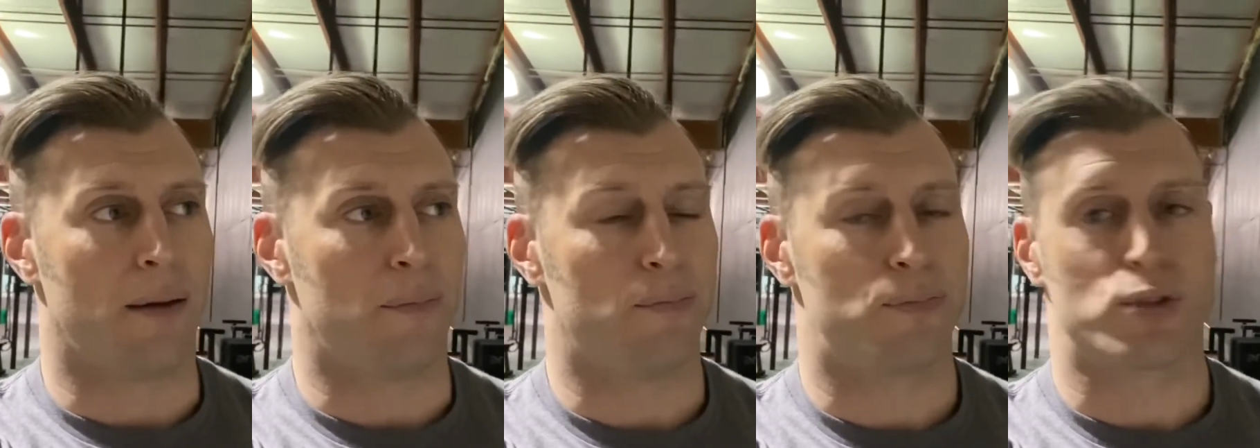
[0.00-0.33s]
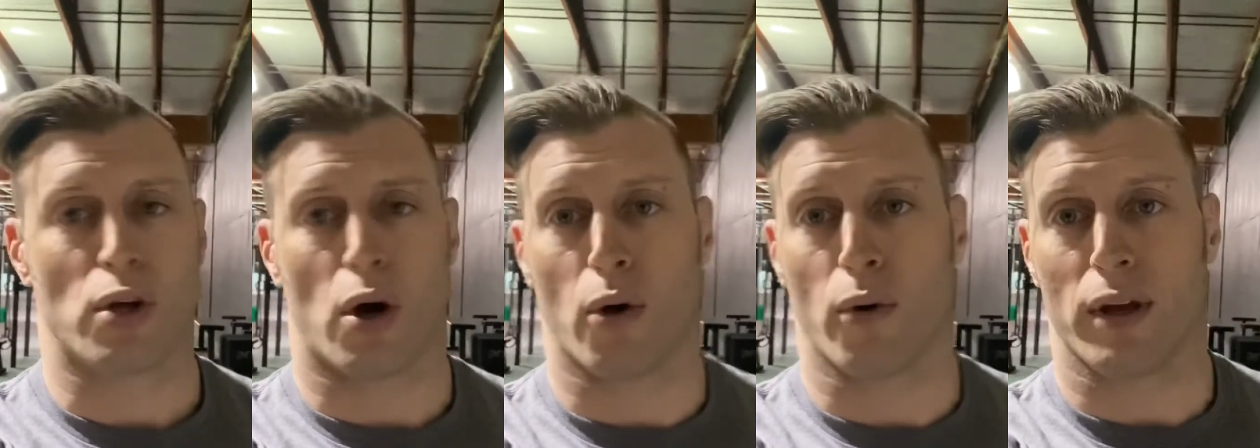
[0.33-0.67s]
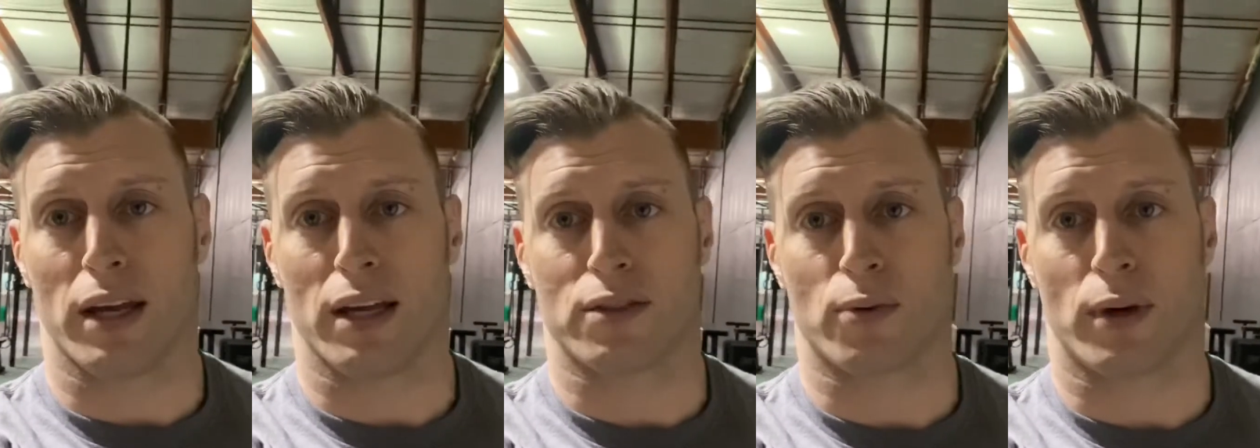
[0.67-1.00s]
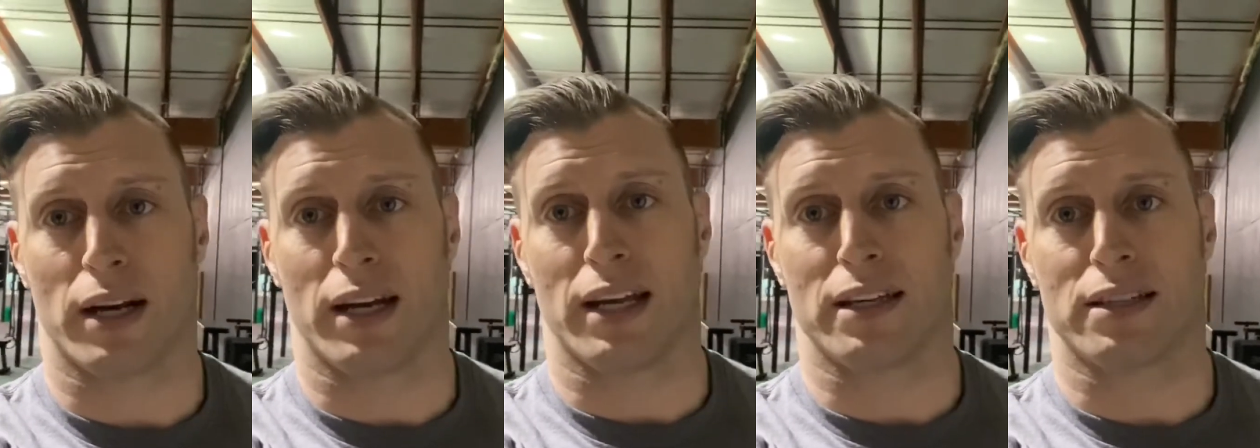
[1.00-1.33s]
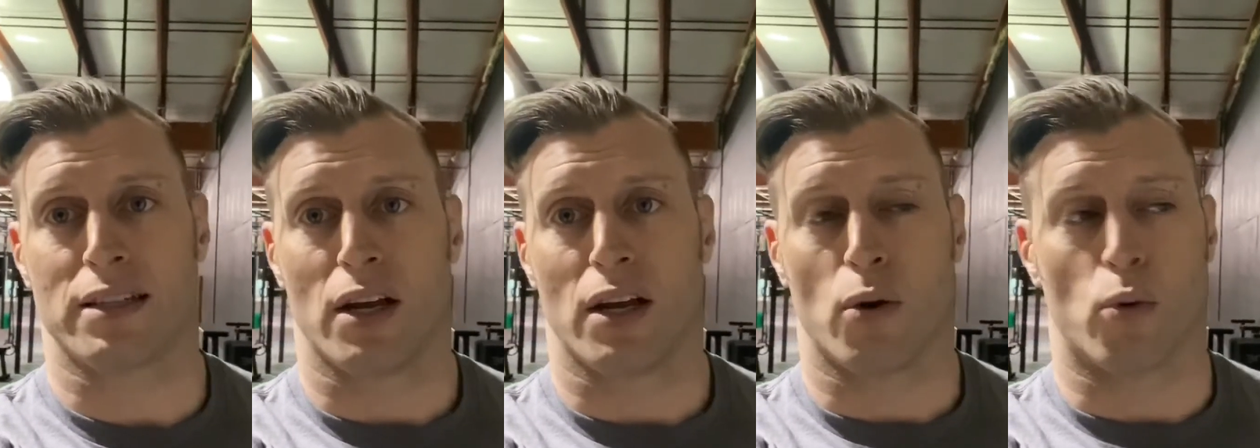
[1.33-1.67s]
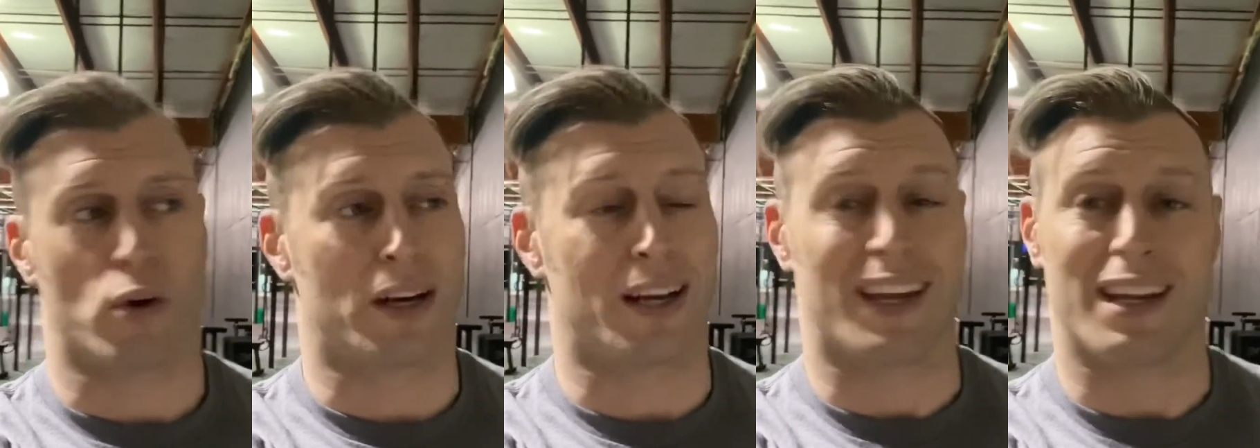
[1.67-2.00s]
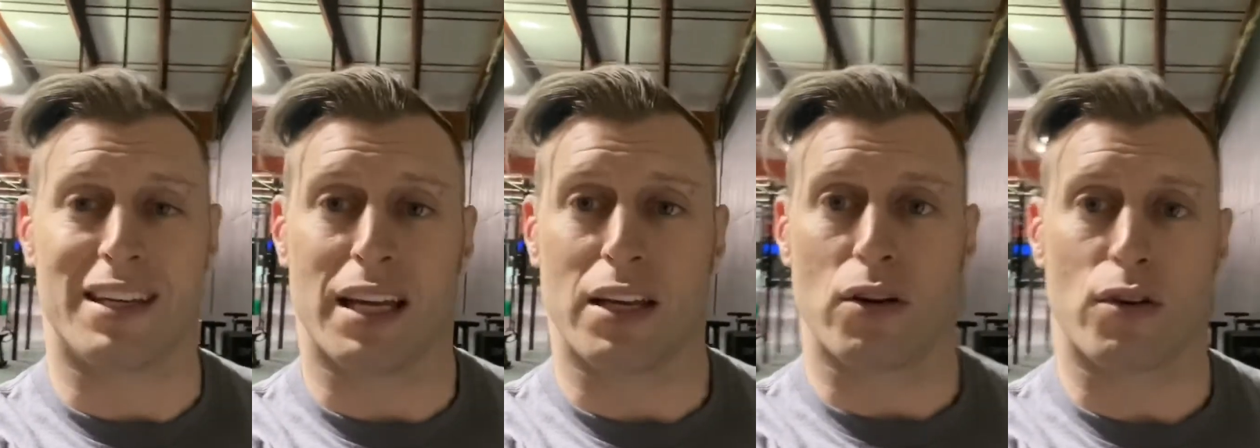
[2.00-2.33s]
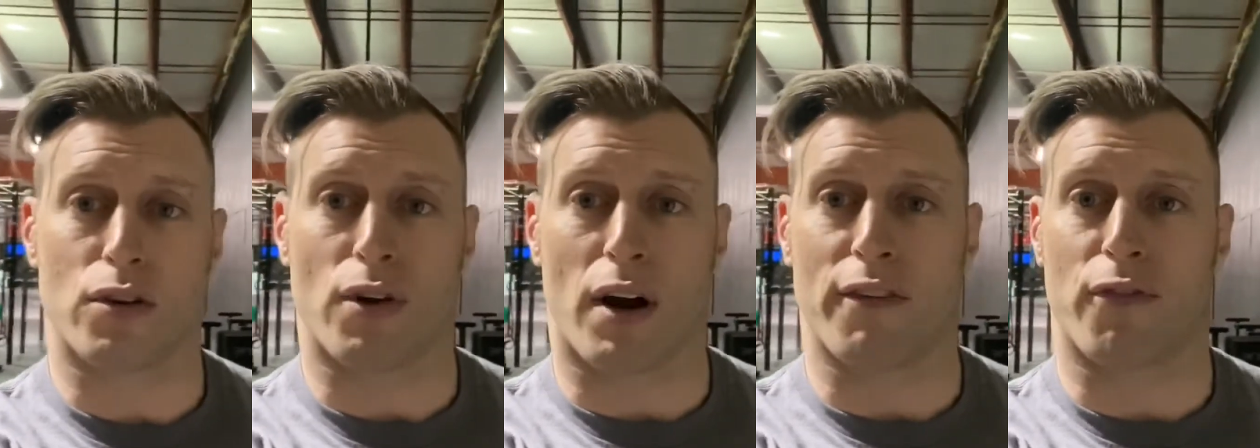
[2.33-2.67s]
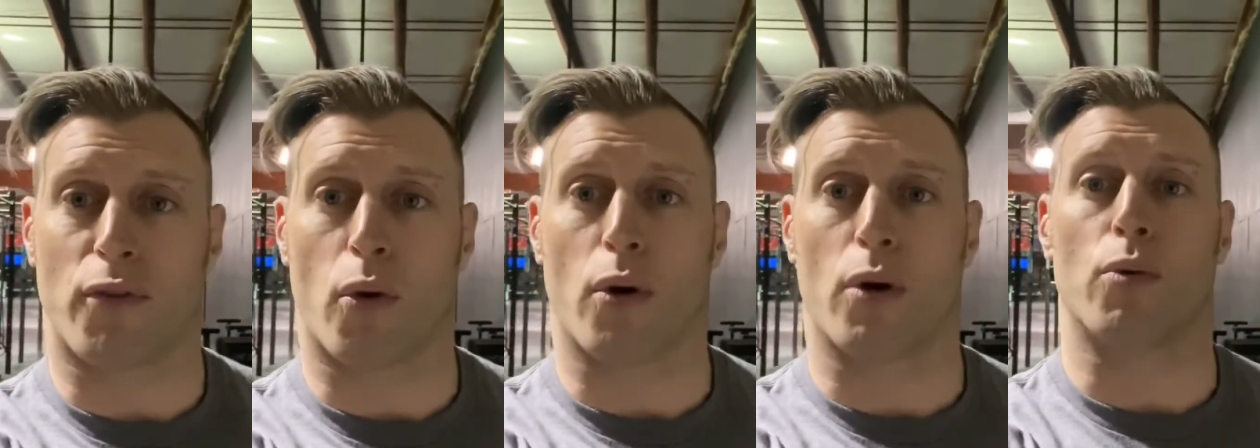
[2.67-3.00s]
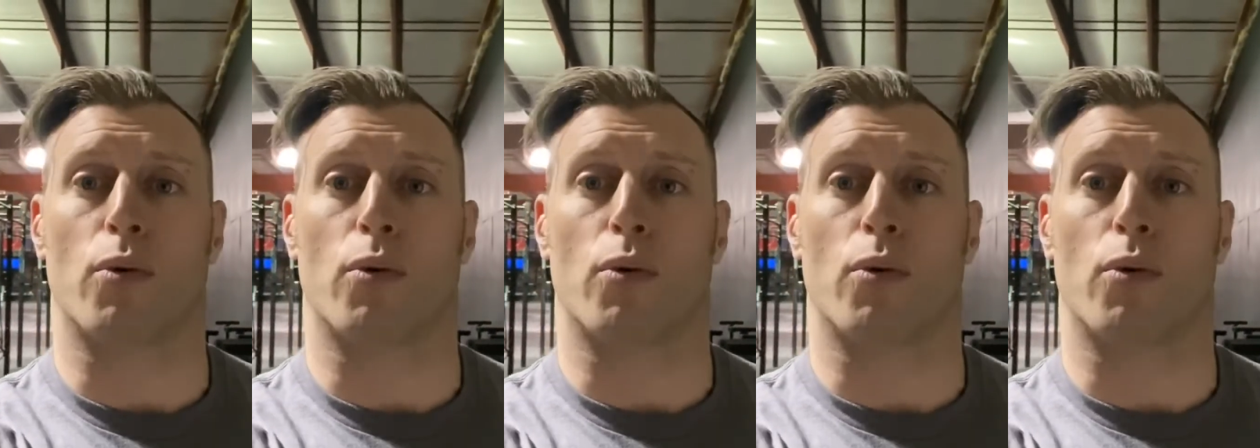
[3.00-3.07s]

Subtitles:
So is what it is. We're gonna continue to drive forward.